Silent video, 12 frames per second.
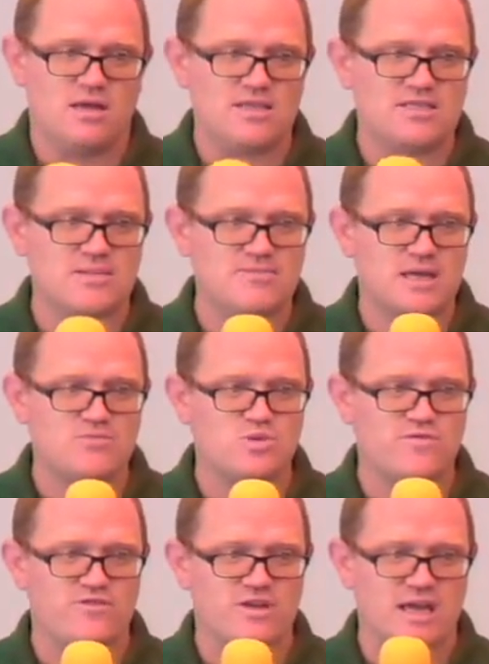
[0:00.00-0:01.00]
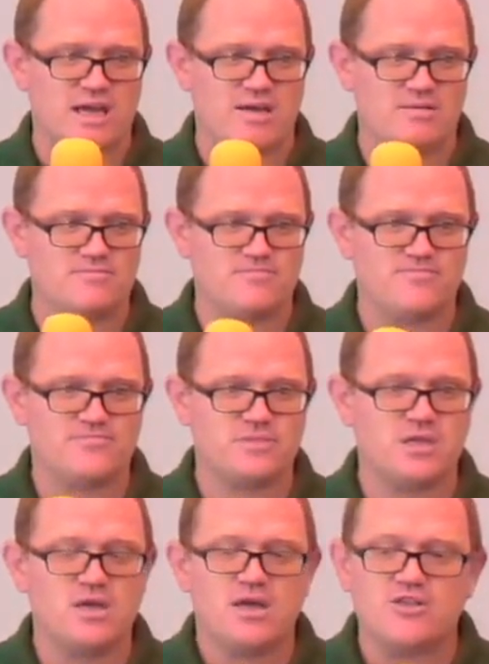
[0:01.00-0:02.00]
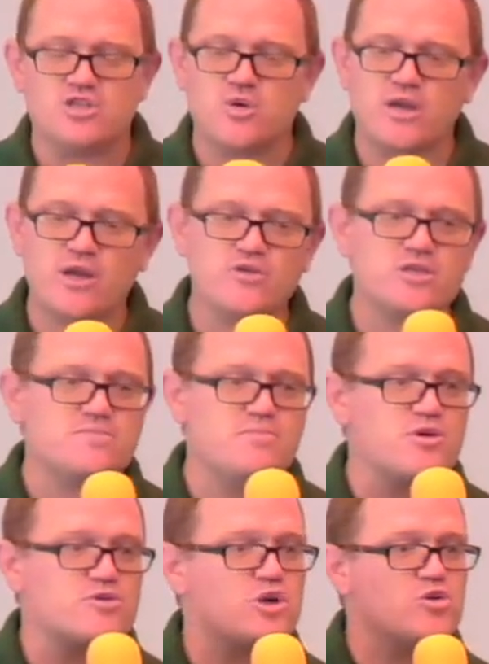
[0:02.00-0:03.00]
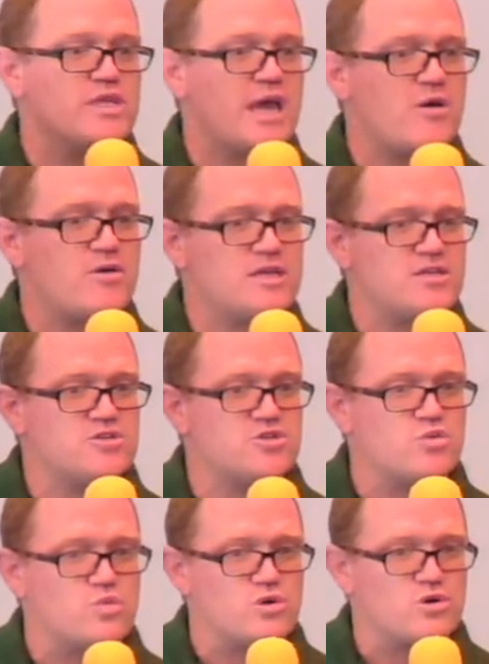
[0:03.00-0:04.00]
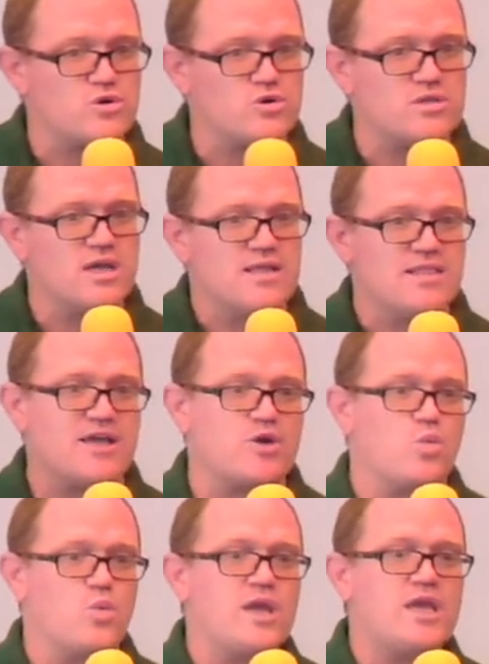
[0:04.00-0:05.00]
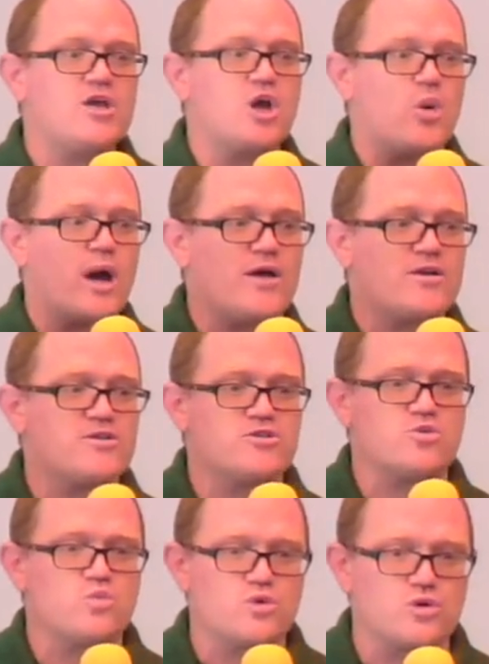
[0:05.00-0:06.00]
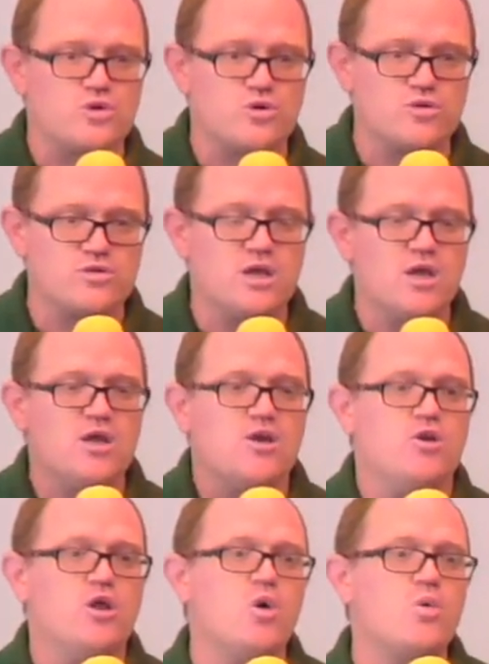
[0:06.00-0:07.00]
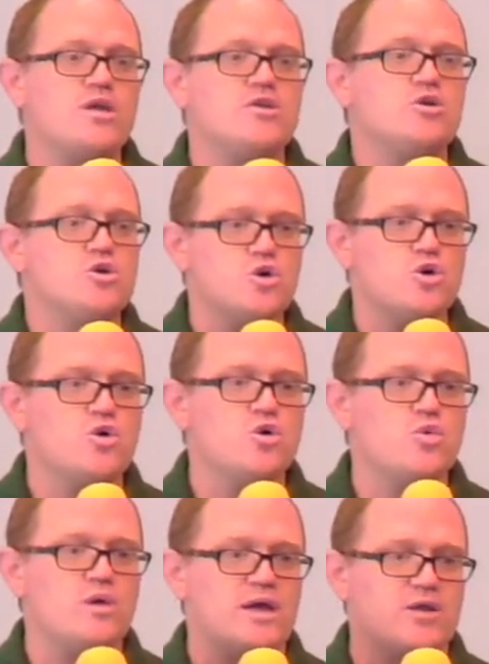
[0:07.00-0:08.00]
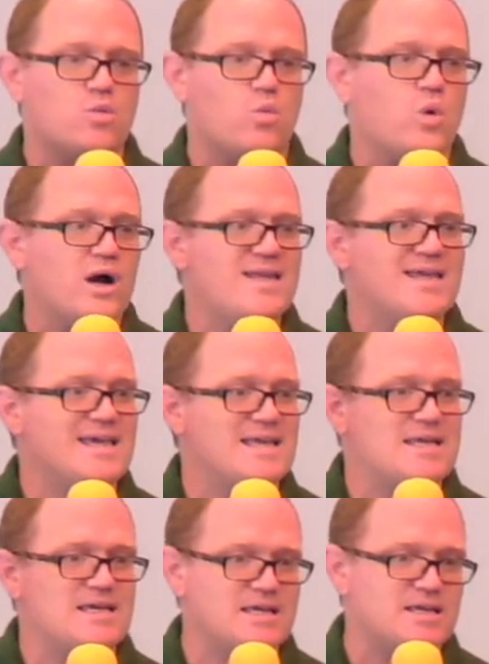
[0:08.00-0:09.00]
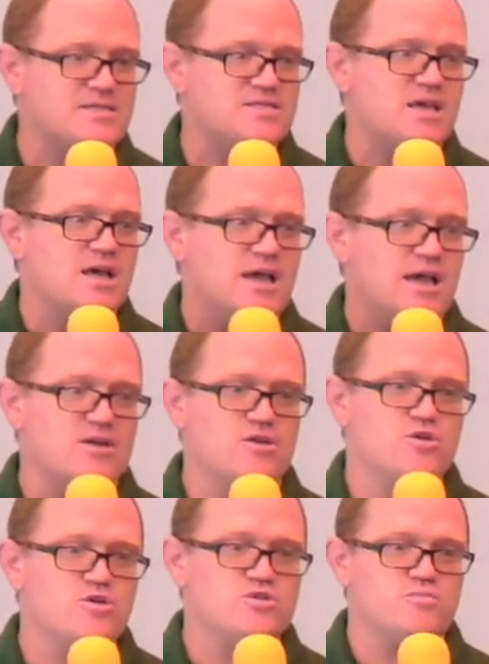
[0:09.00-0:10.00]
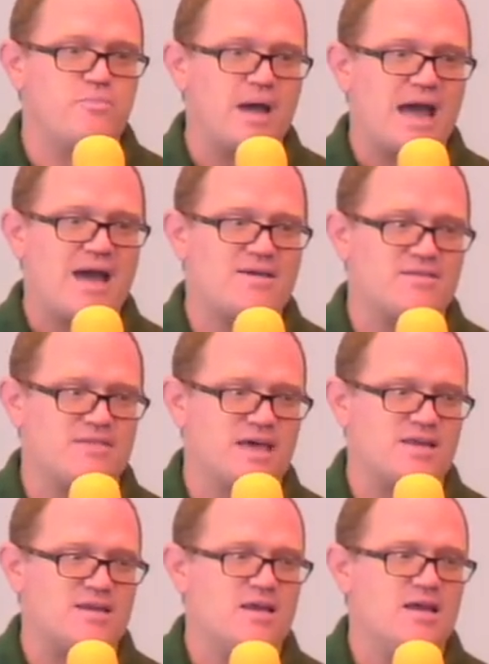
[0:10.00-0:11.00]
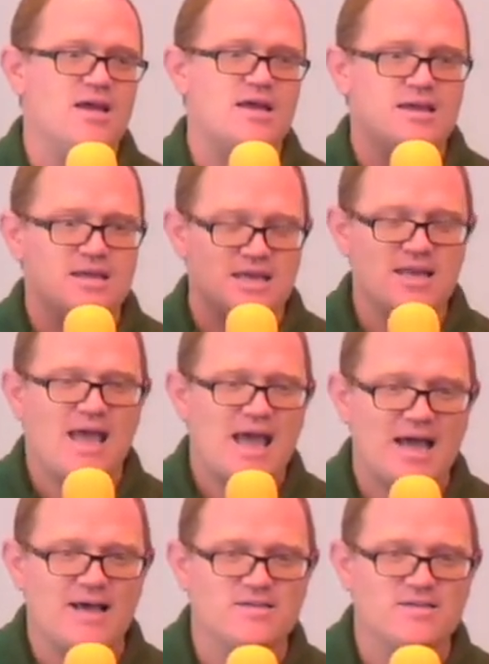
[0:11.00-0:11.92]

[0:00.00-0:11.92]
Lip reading: And sometimes we forget. And so here this bird goes out into the world like we go out into the world, knowing who and what it is and whose back that it has.